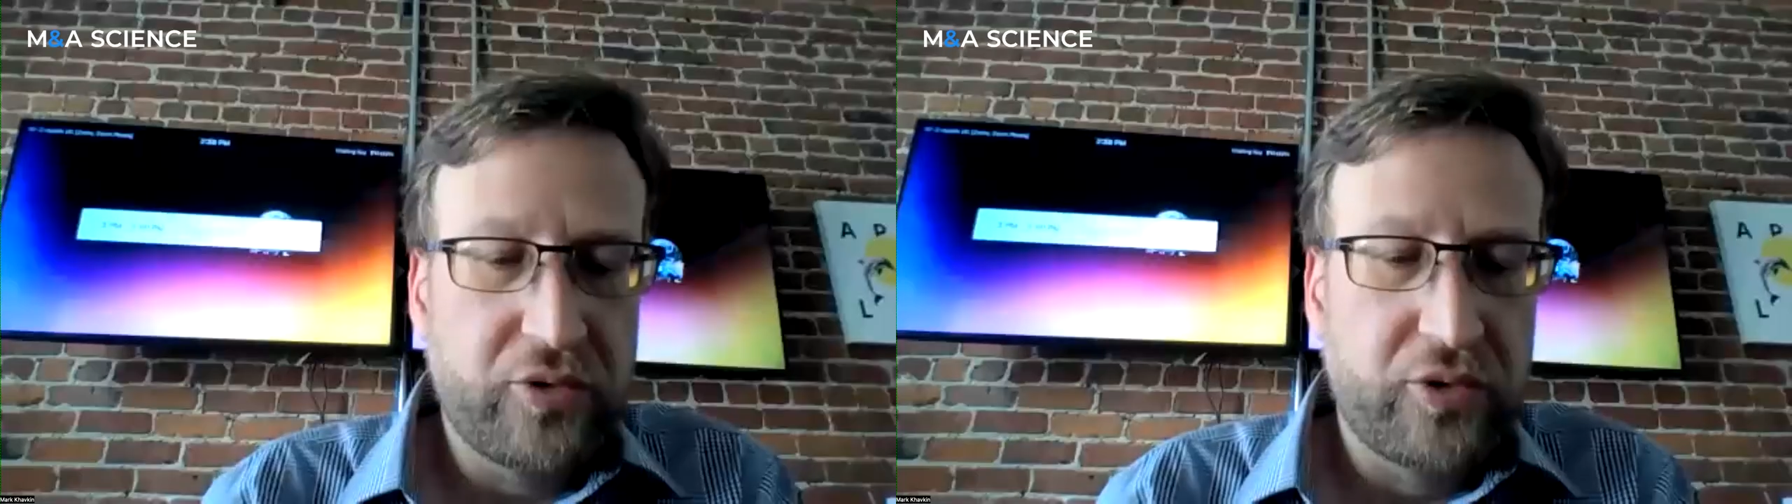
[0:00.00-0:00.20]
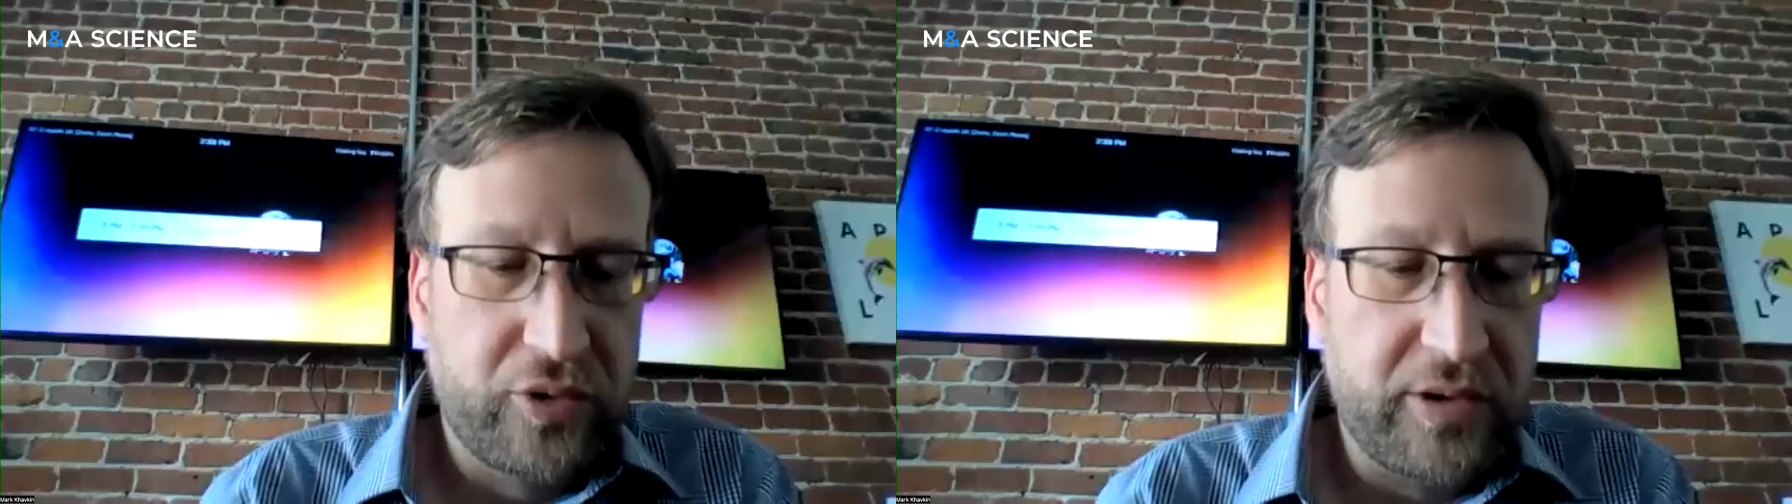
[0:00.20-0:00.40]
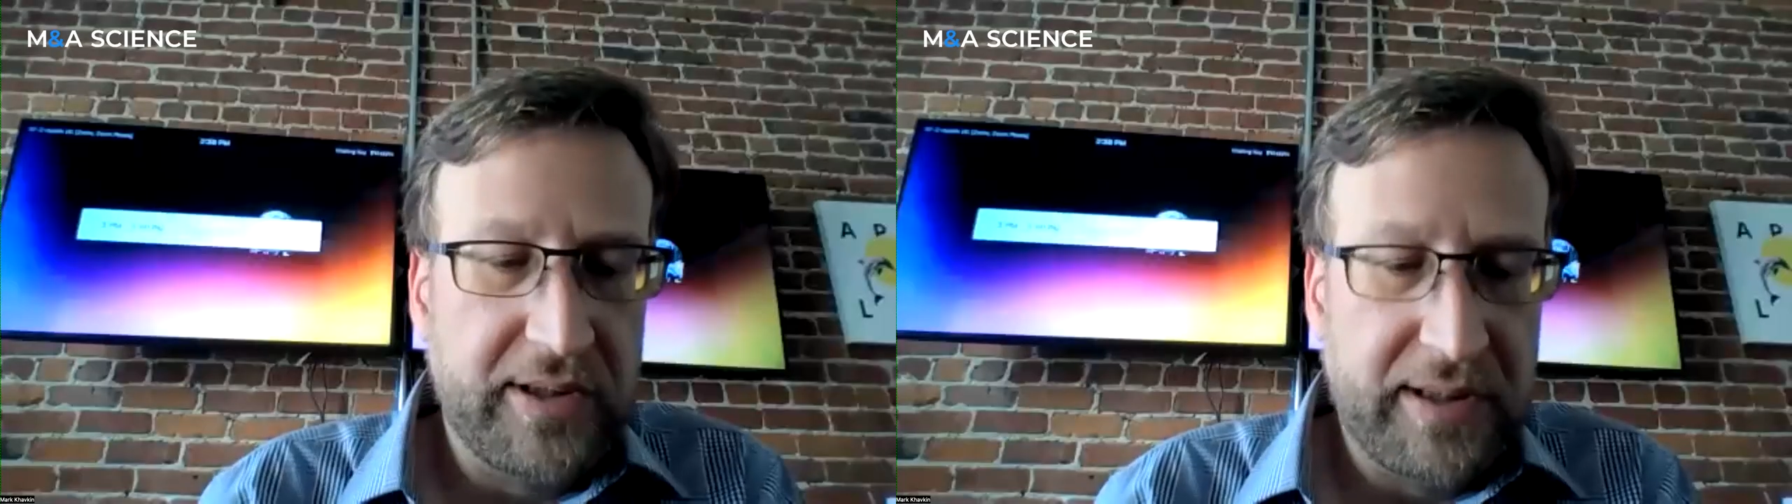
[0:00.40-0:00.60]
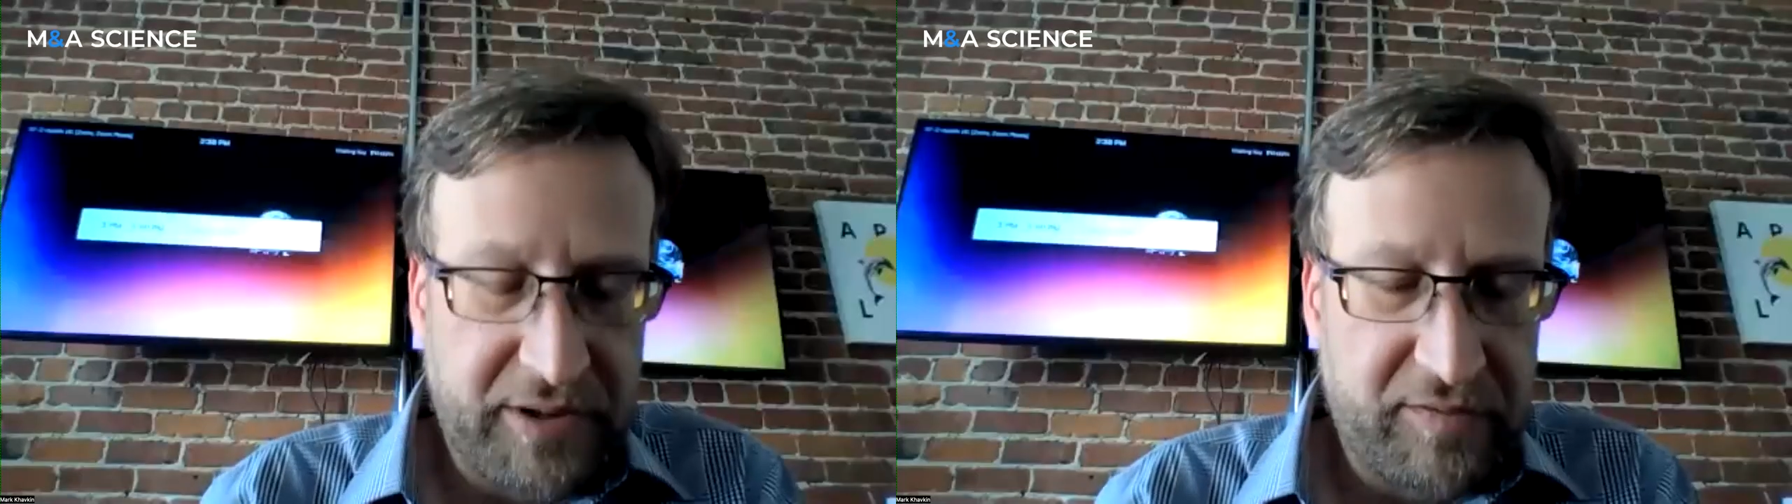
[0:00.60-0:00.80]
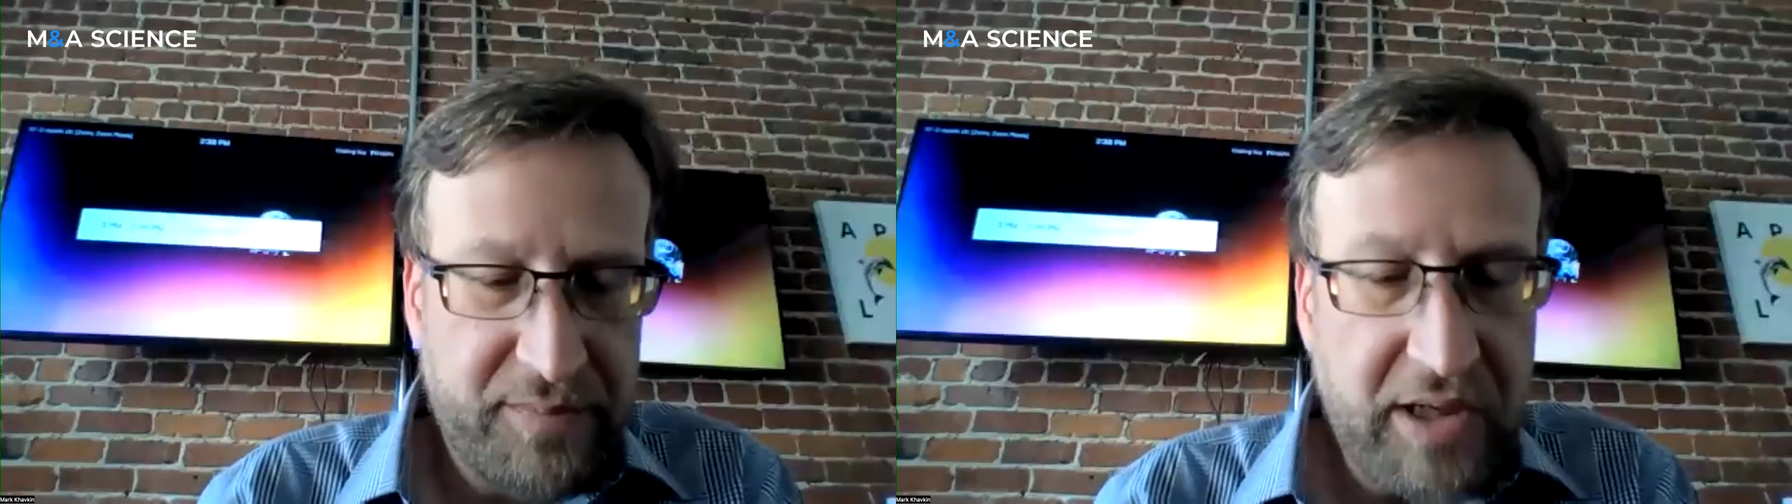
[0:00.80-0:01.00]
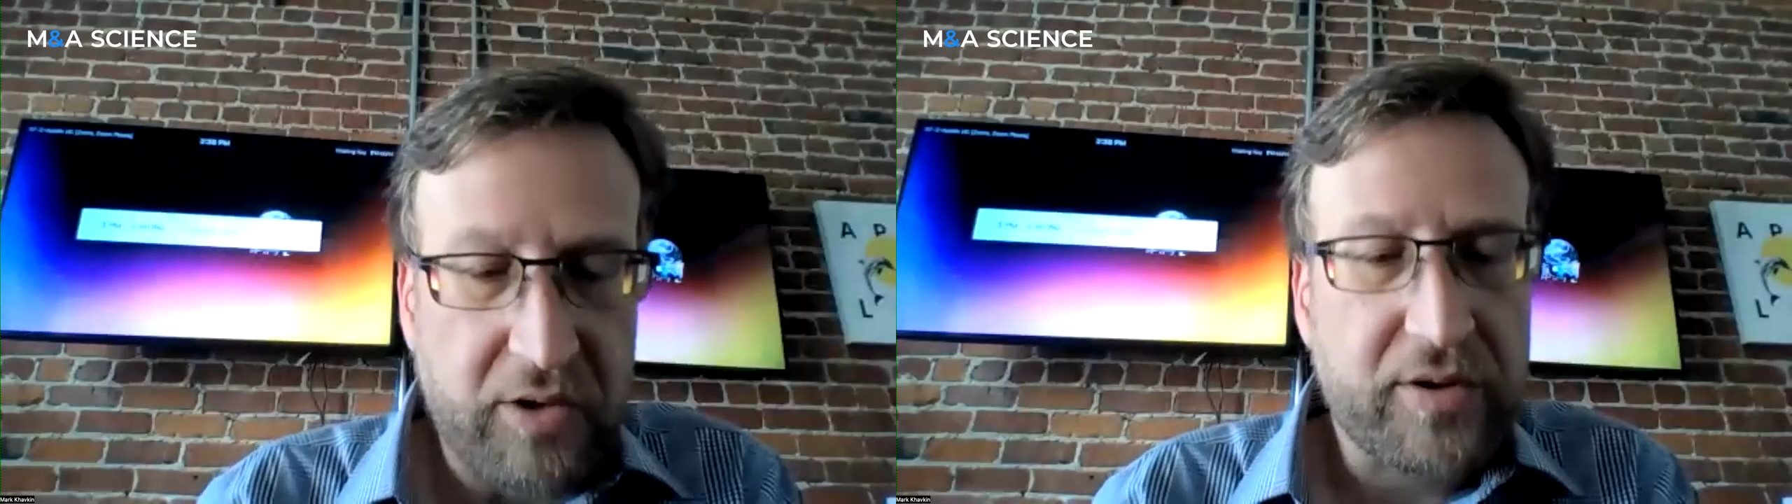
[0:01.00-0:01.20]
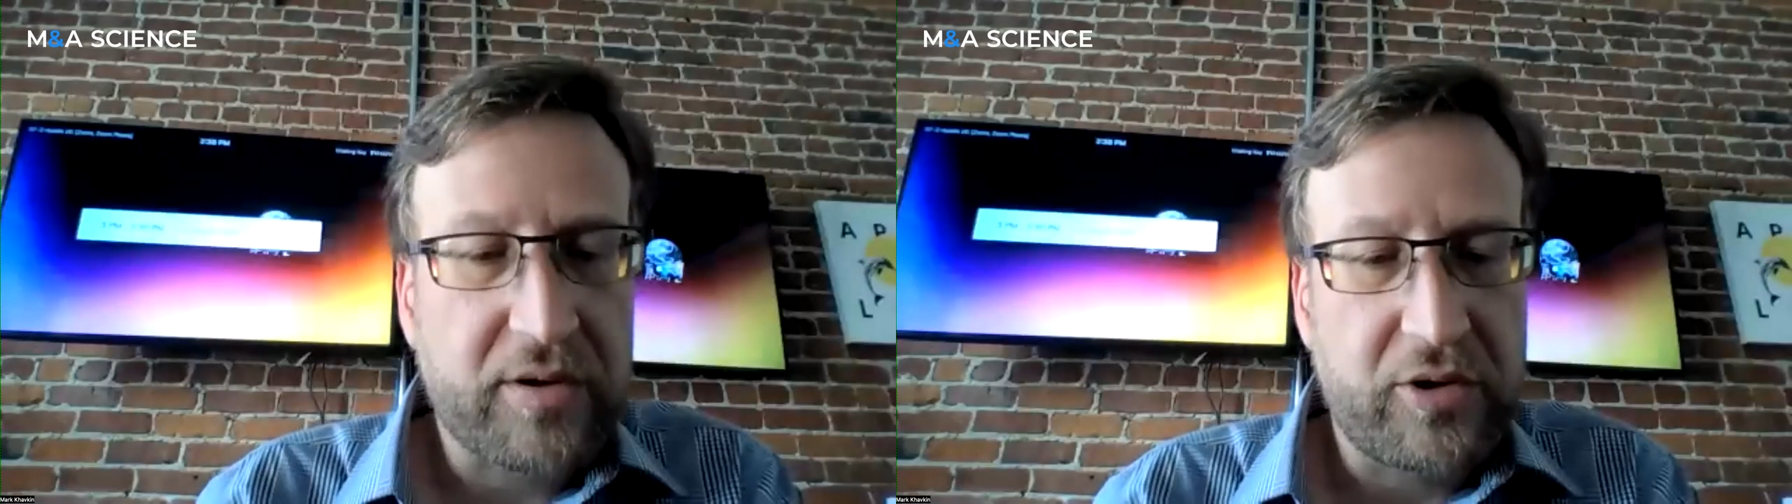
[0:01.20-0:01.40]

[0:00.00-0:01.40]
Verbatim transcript: you do a little bit of both.